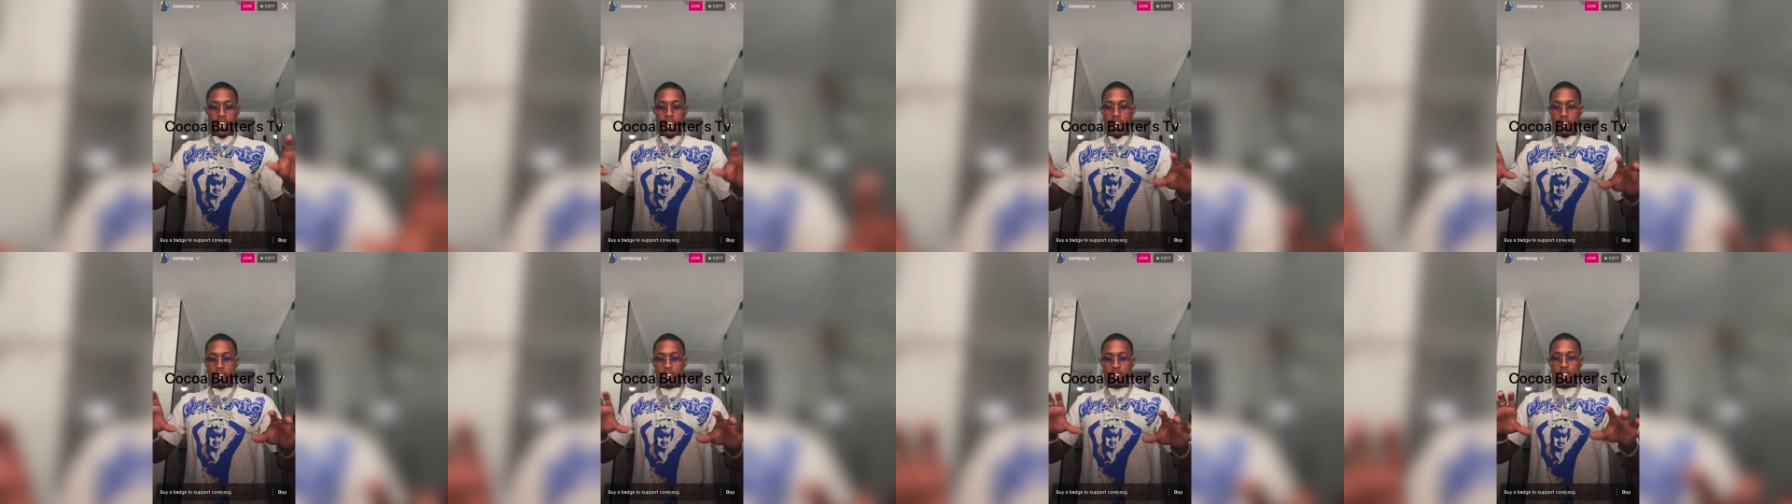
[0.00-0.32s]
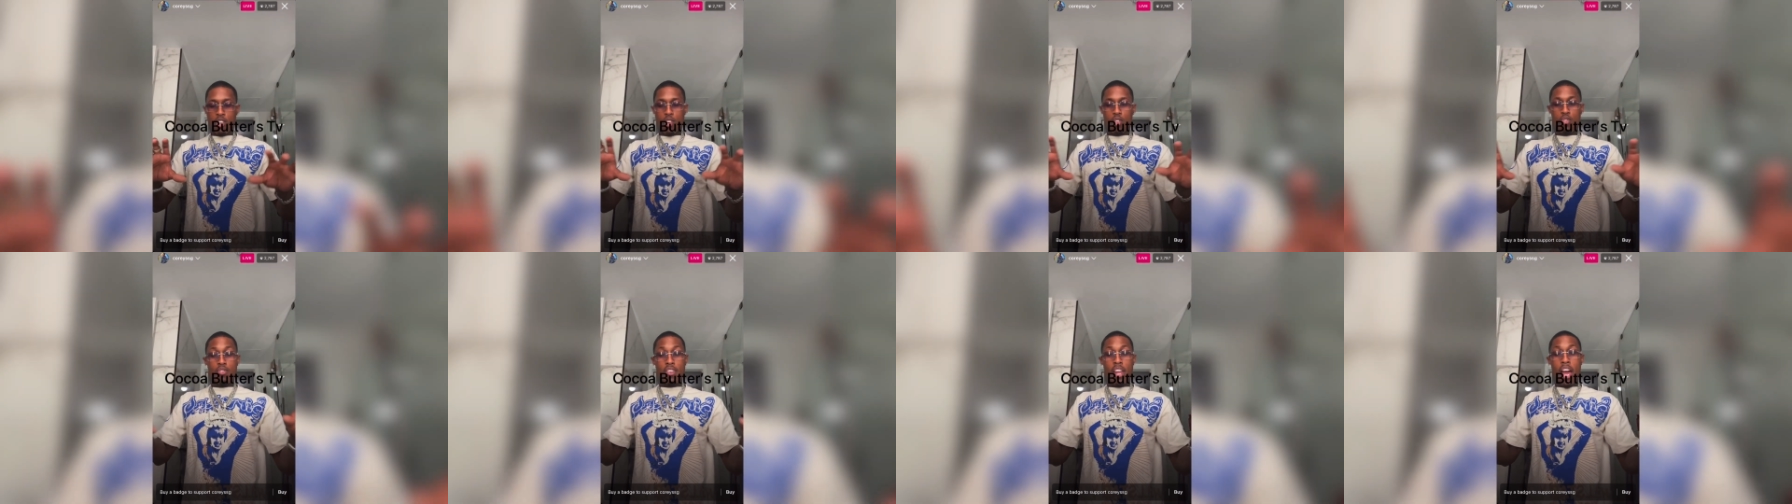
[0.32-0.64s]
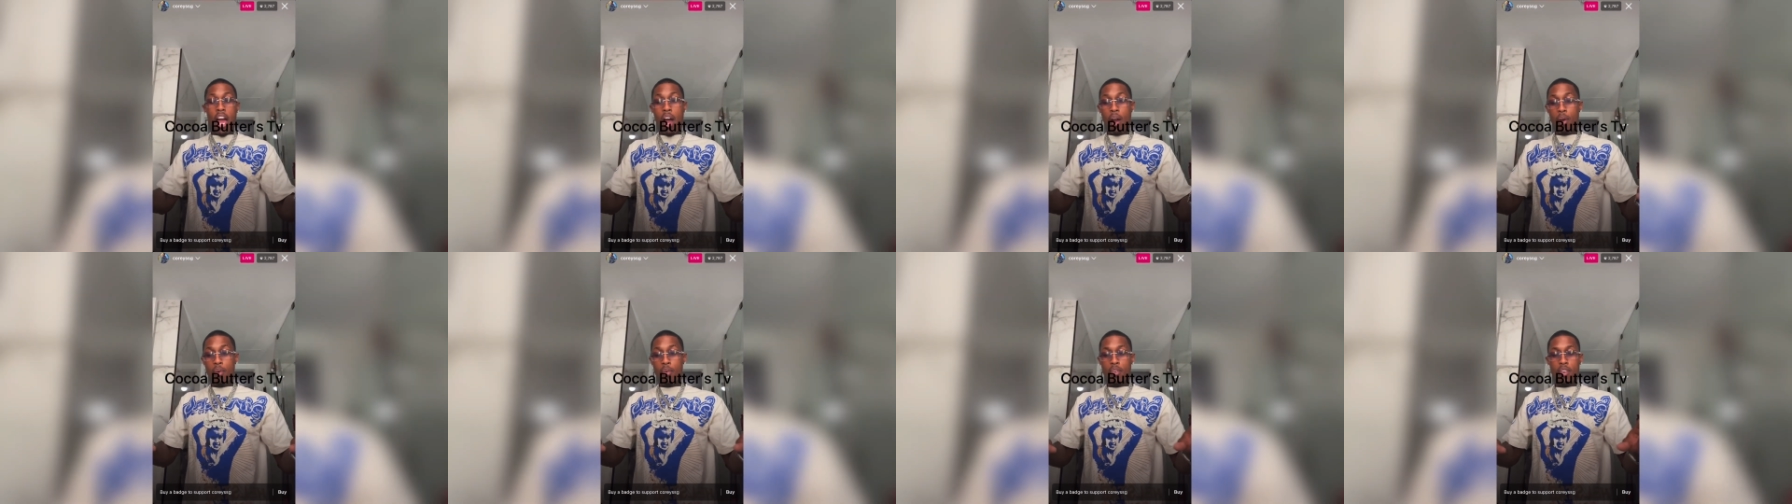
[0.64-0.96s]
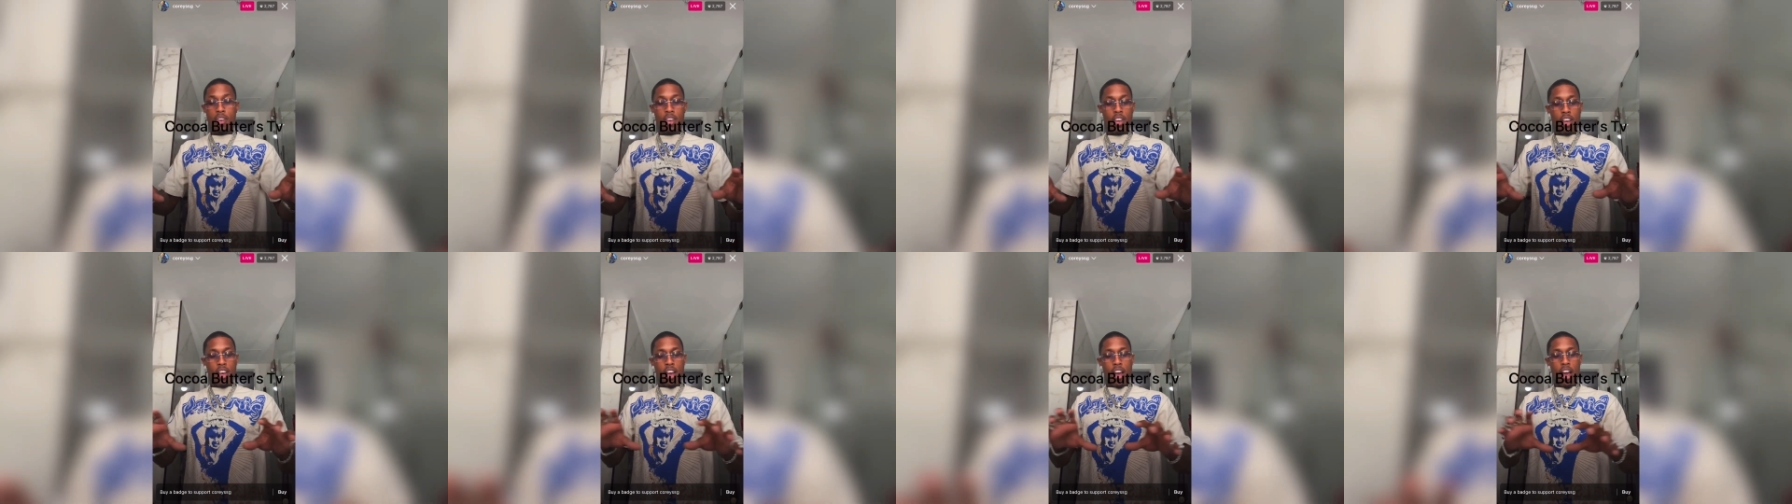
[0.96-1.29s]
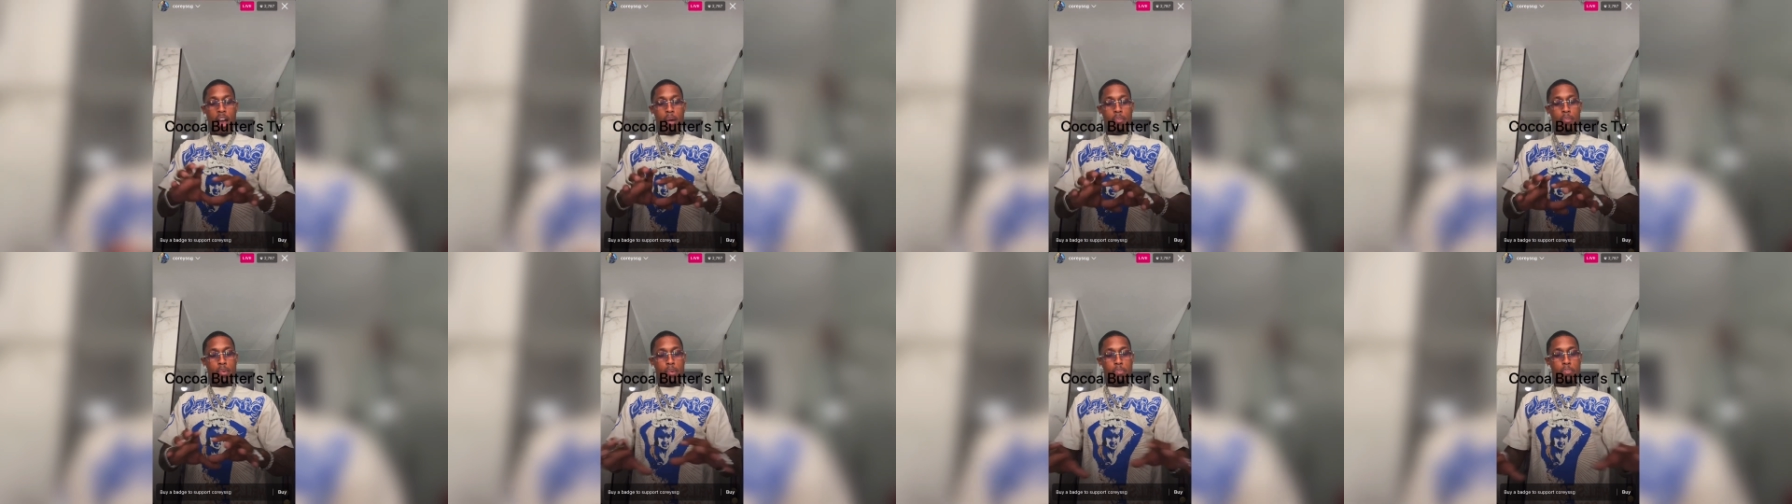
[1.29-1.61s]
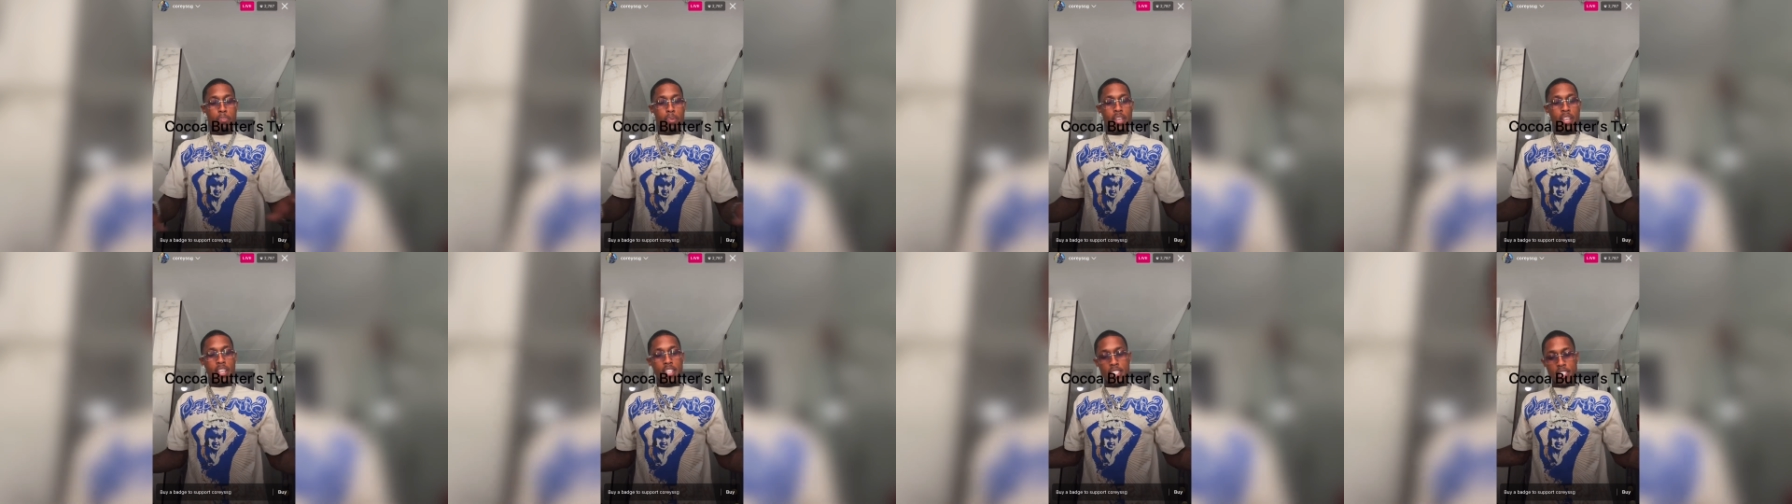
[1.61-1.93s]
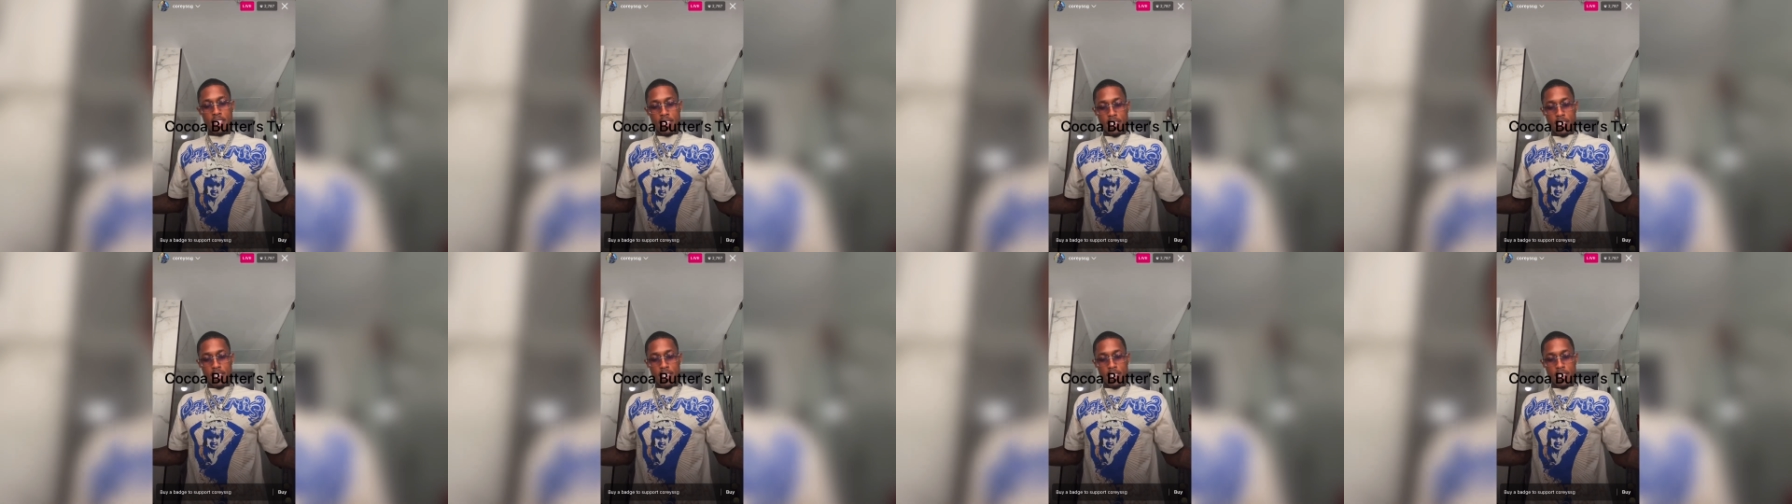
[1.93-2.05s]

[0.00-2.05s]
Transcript: So now I'm at peace.